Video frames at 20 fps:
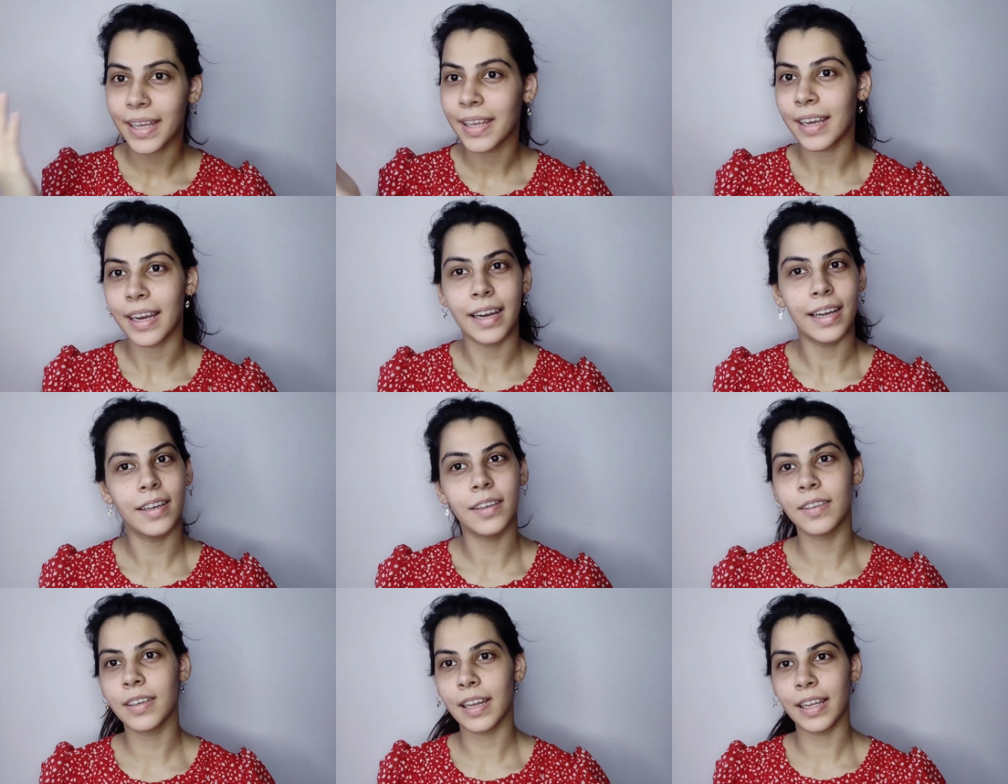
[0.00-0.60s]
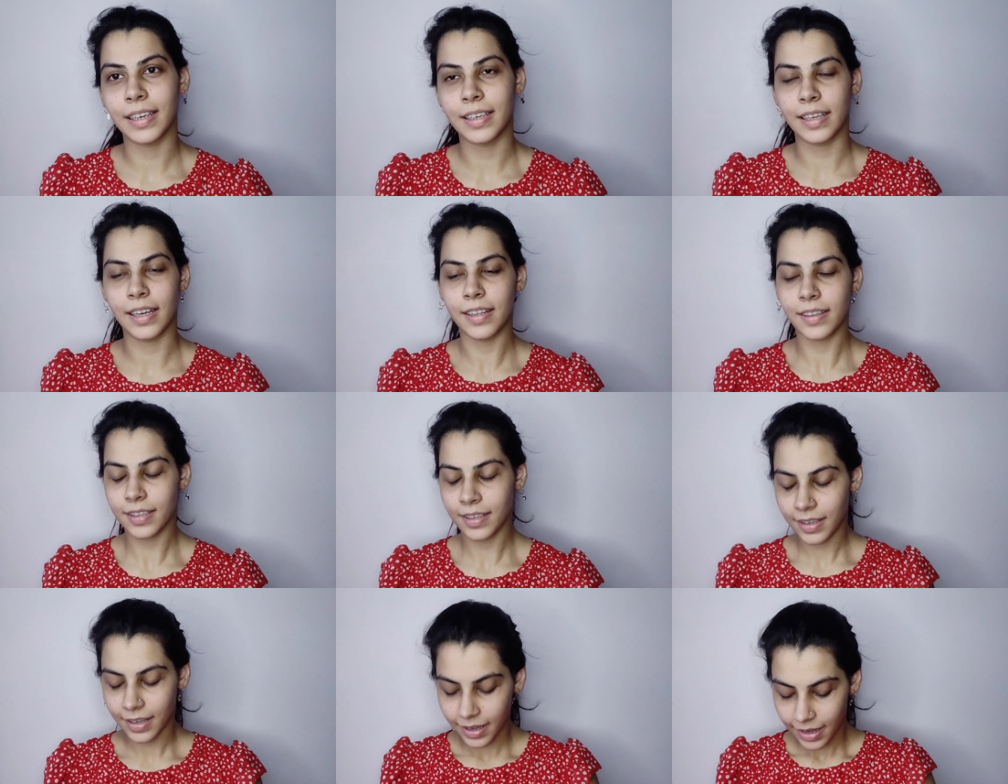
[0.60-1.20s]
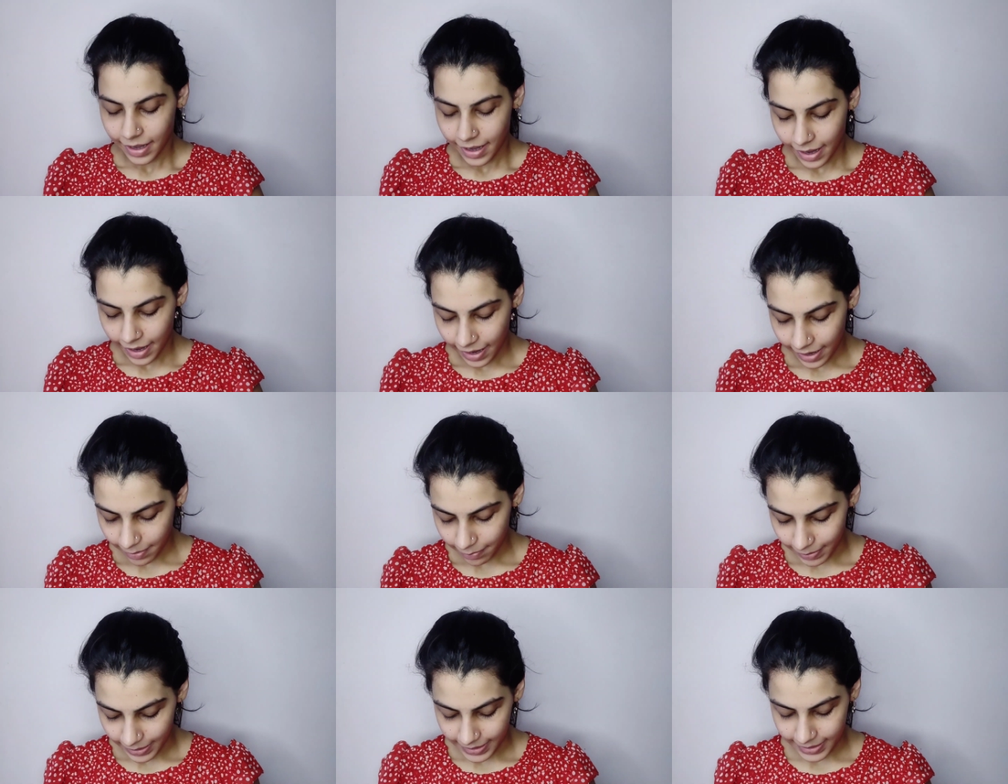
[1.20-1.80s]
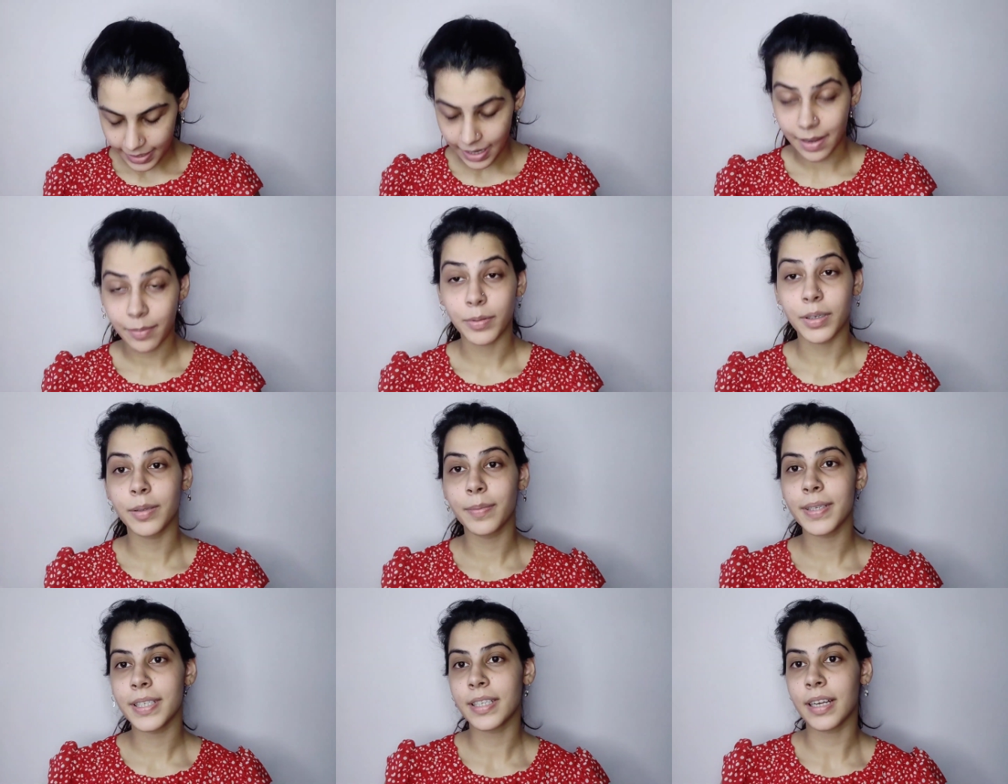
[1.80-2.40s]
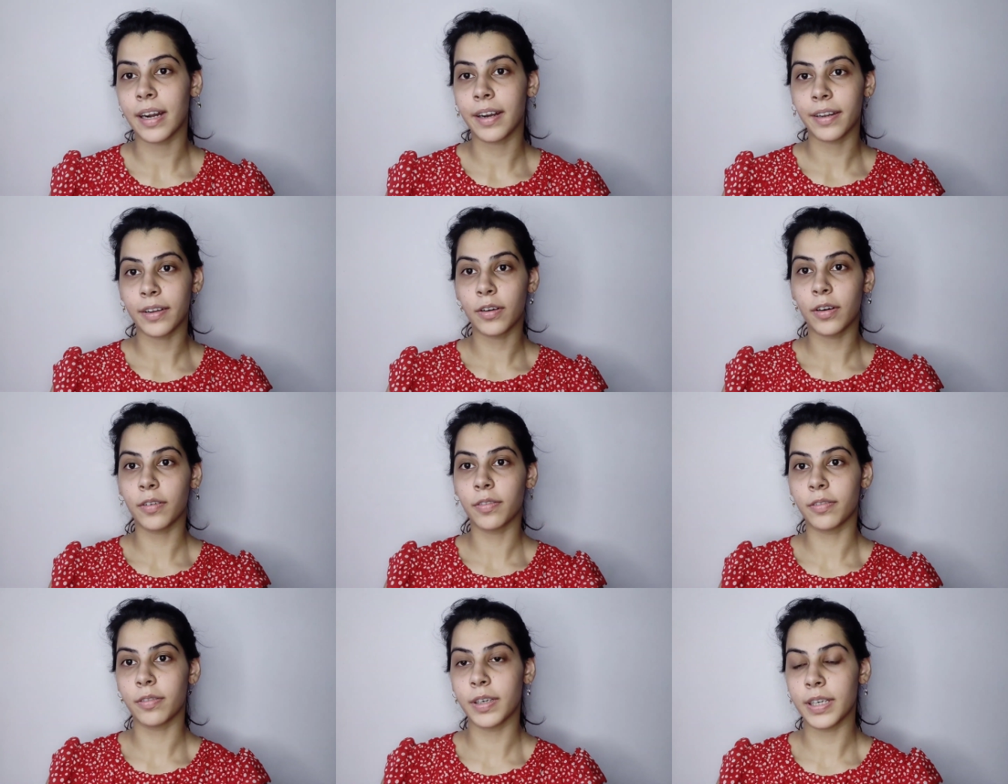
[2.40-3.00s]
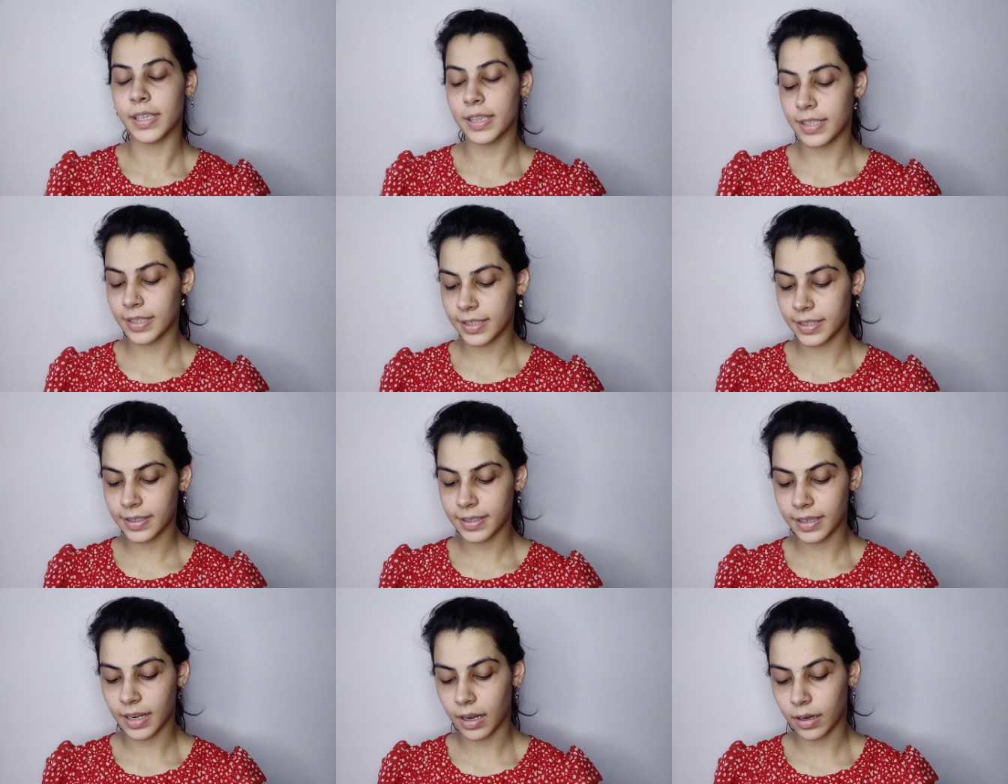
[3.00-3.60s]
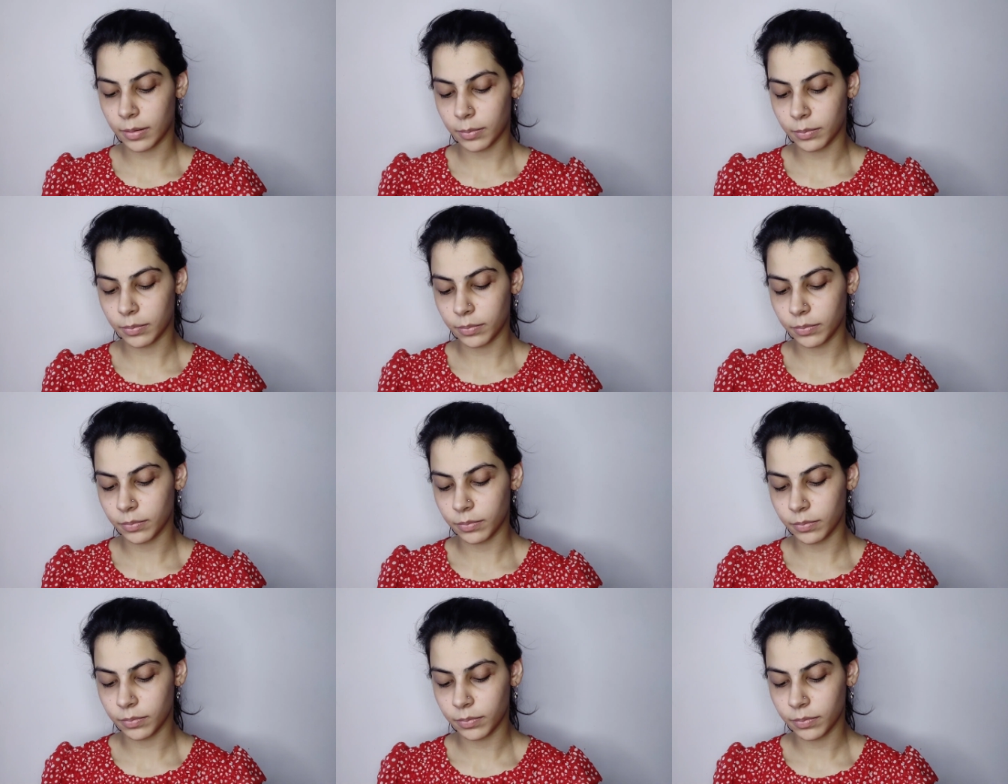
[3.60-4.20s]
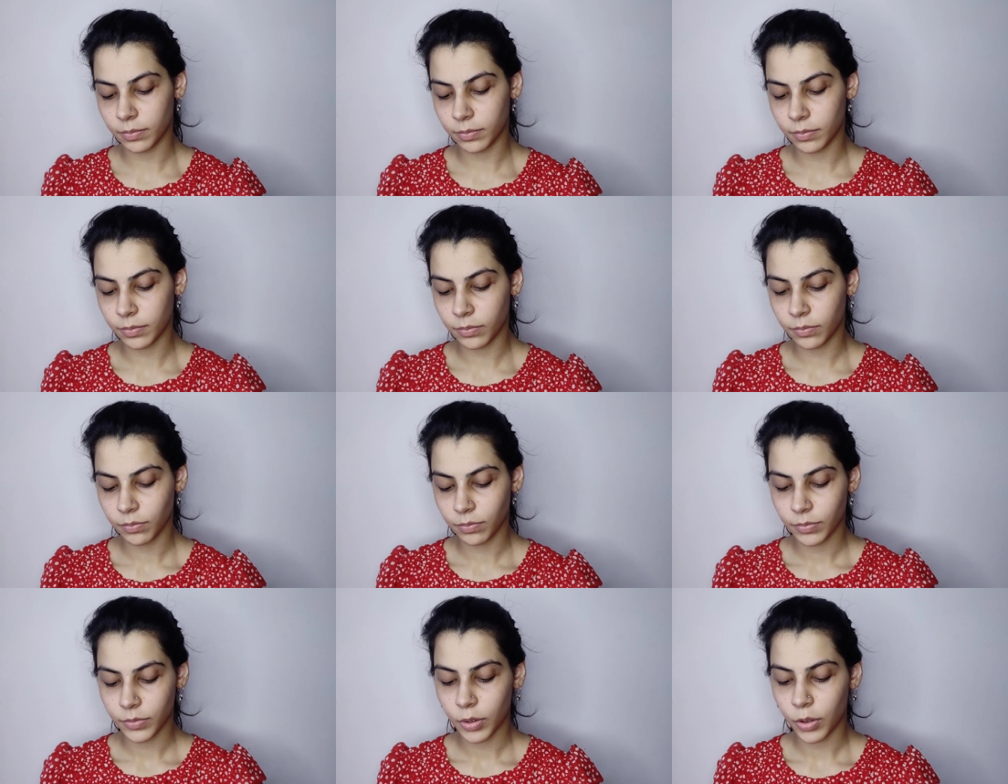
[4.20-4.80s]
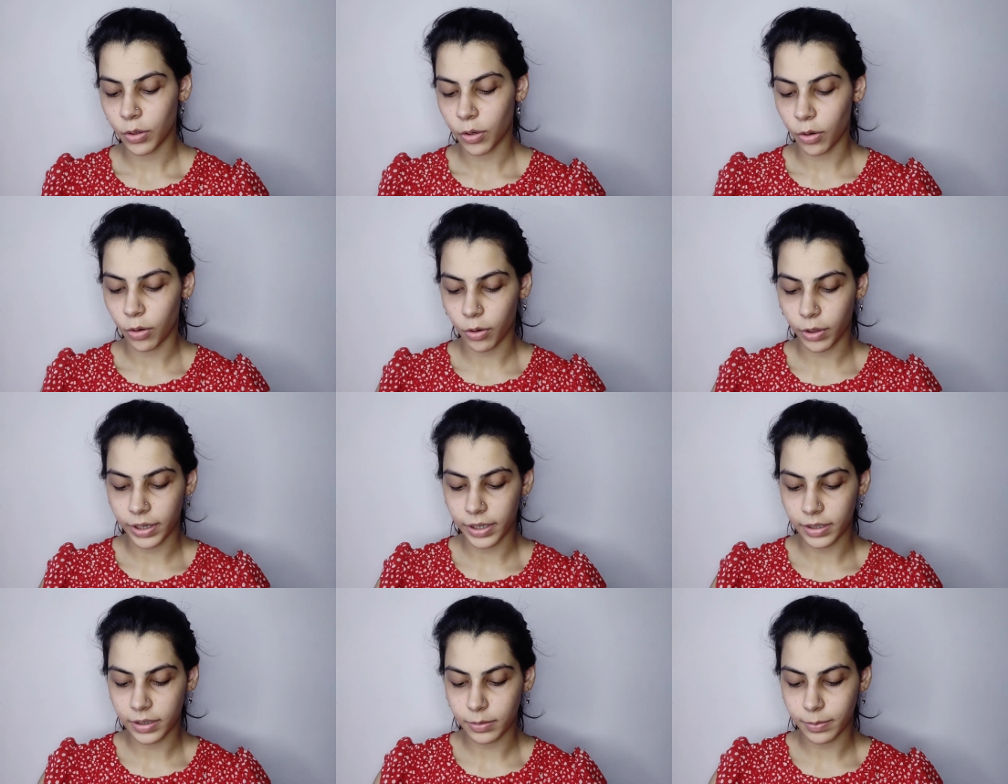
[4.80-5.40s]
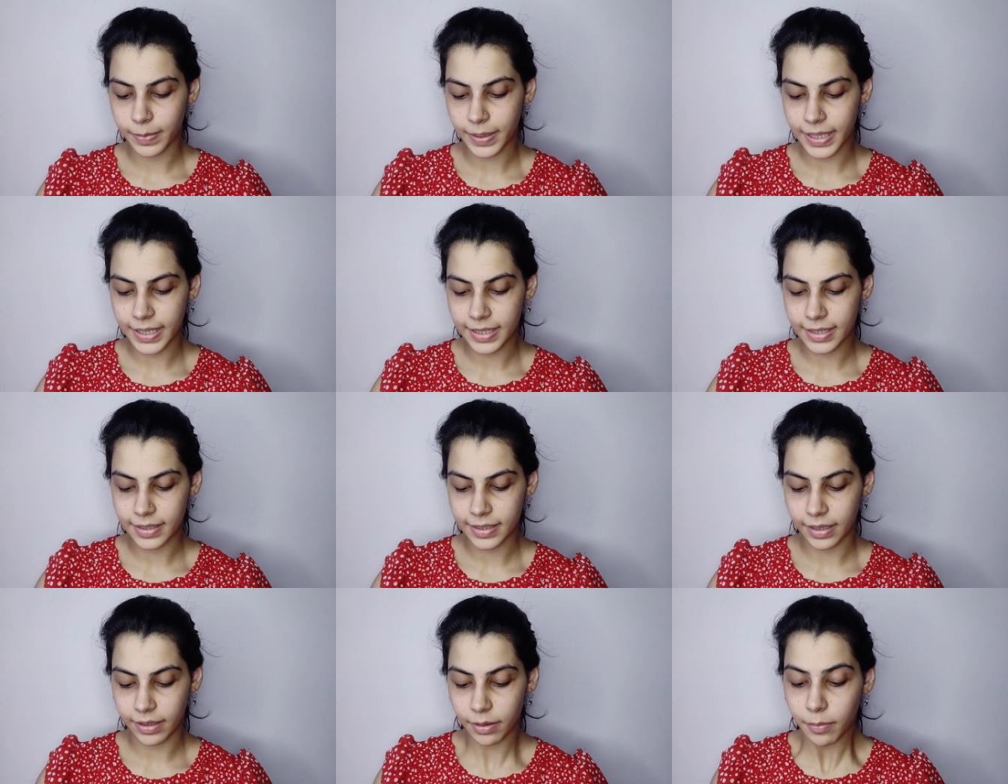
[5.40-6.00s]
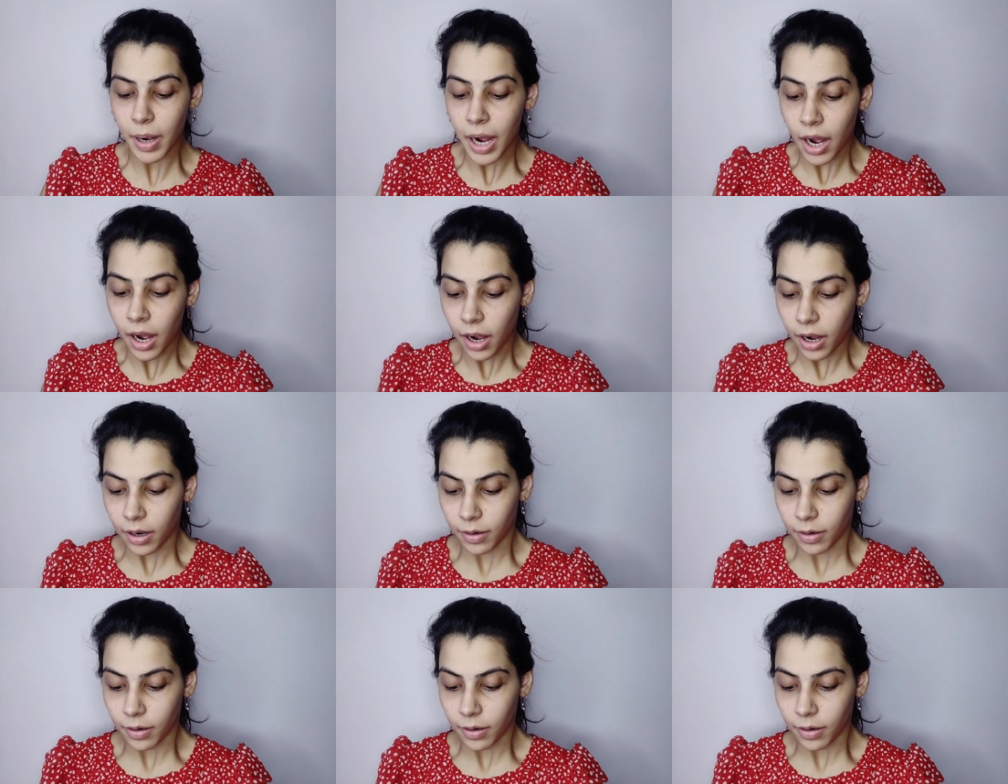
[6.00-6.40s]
Yeah, I look like death. Anyways, I'm gonna be starting off with some oil-based serum.